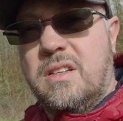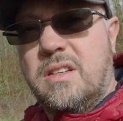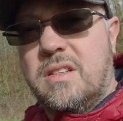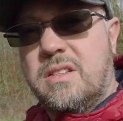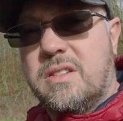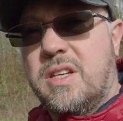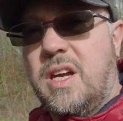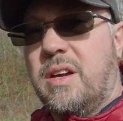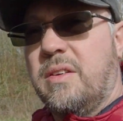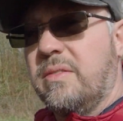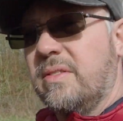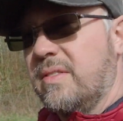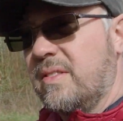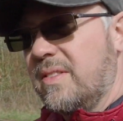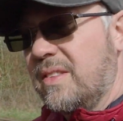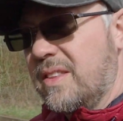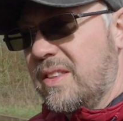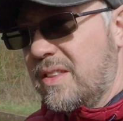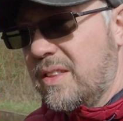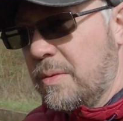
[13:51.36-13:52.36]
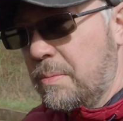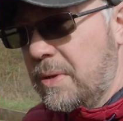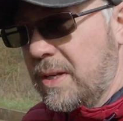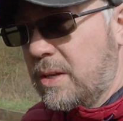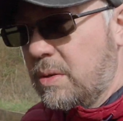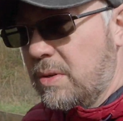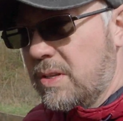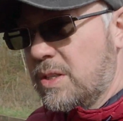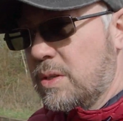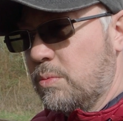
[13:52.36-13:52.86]
So the big
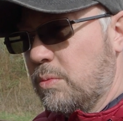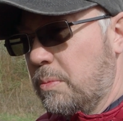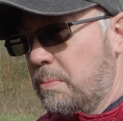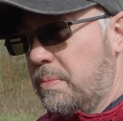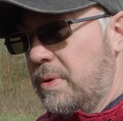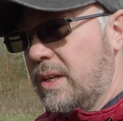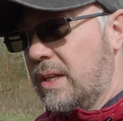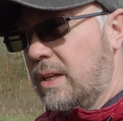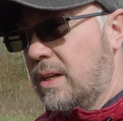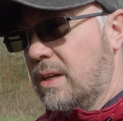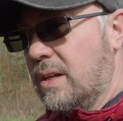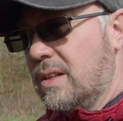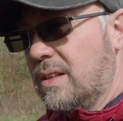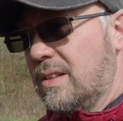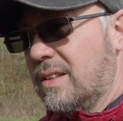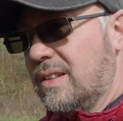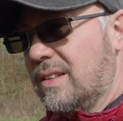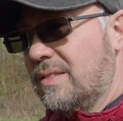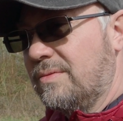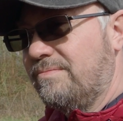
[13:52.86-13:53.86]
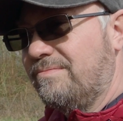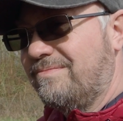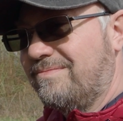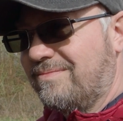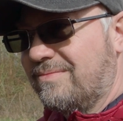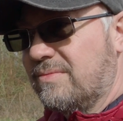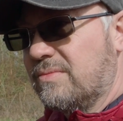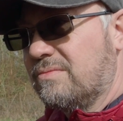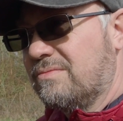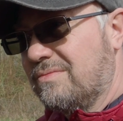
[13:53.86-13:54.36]
question would be,
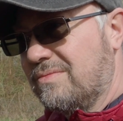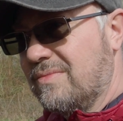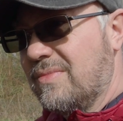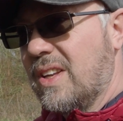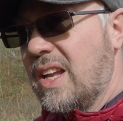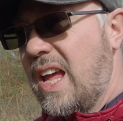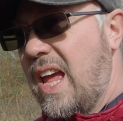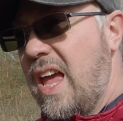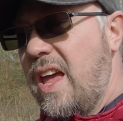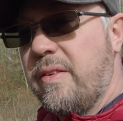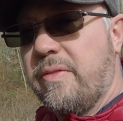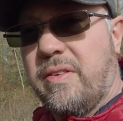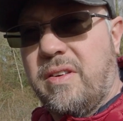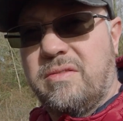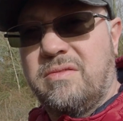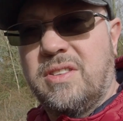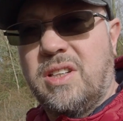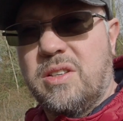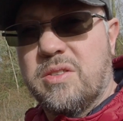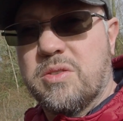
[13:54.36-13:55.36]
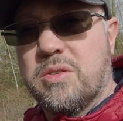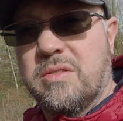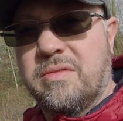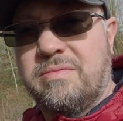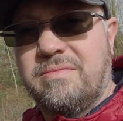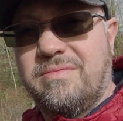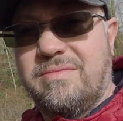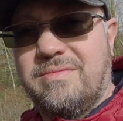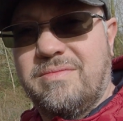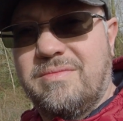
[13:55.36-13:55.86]
if I've not sort
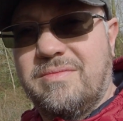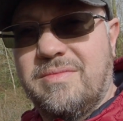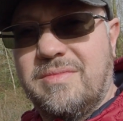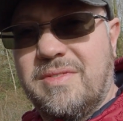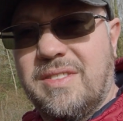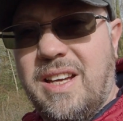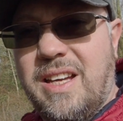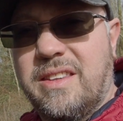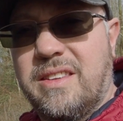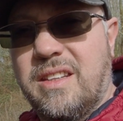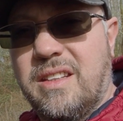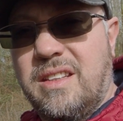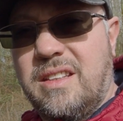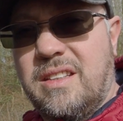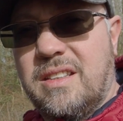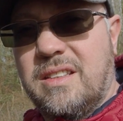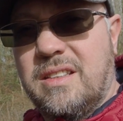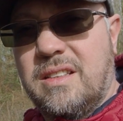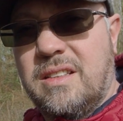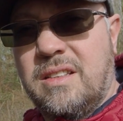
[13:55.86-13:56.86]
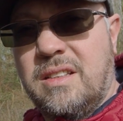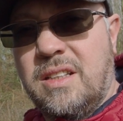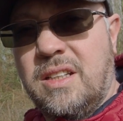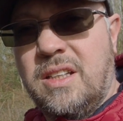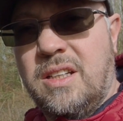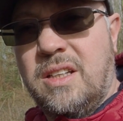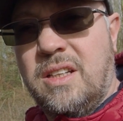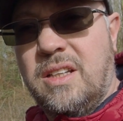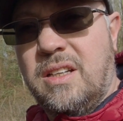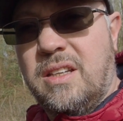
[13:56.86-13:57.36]
of had the
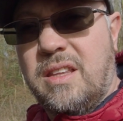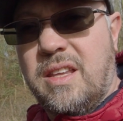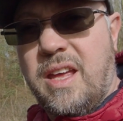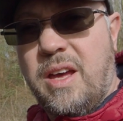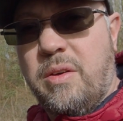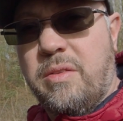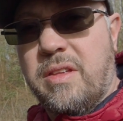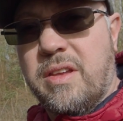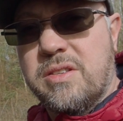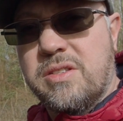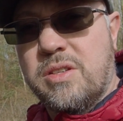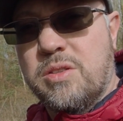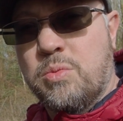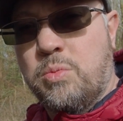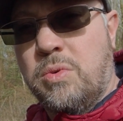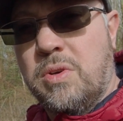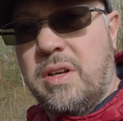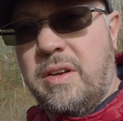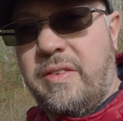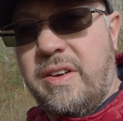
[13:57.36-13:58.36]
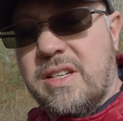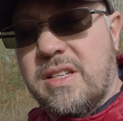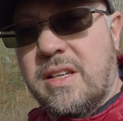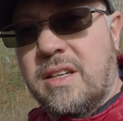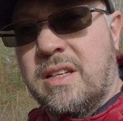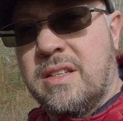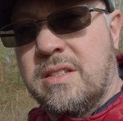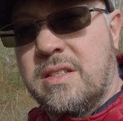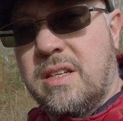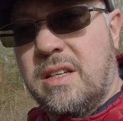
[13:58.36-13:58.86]
health issues, would I have actually
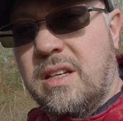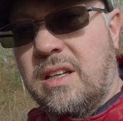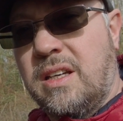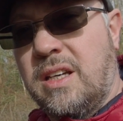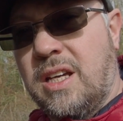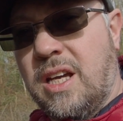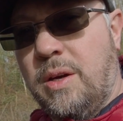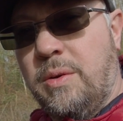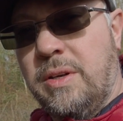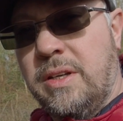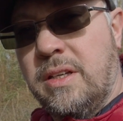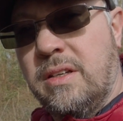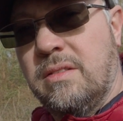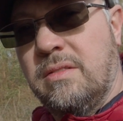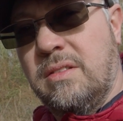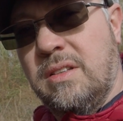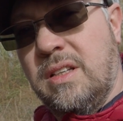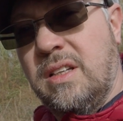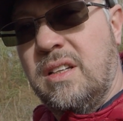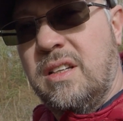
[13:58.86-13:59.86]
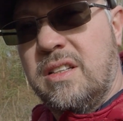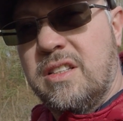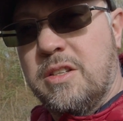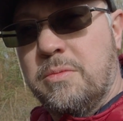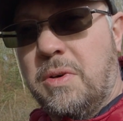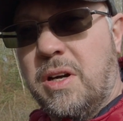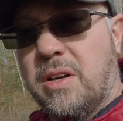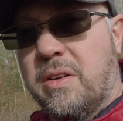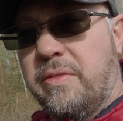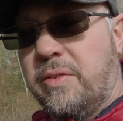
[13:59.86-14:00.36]
considered going
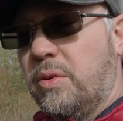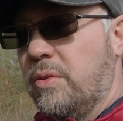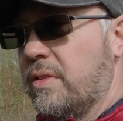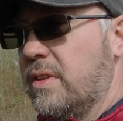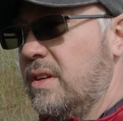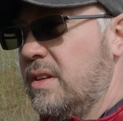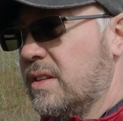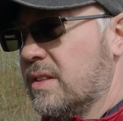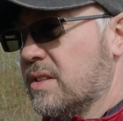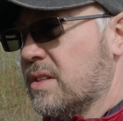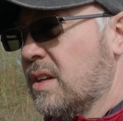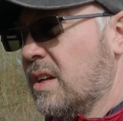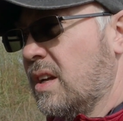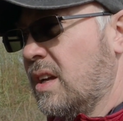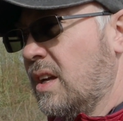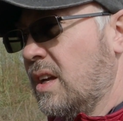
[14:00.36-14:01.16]
to Mark IV/3?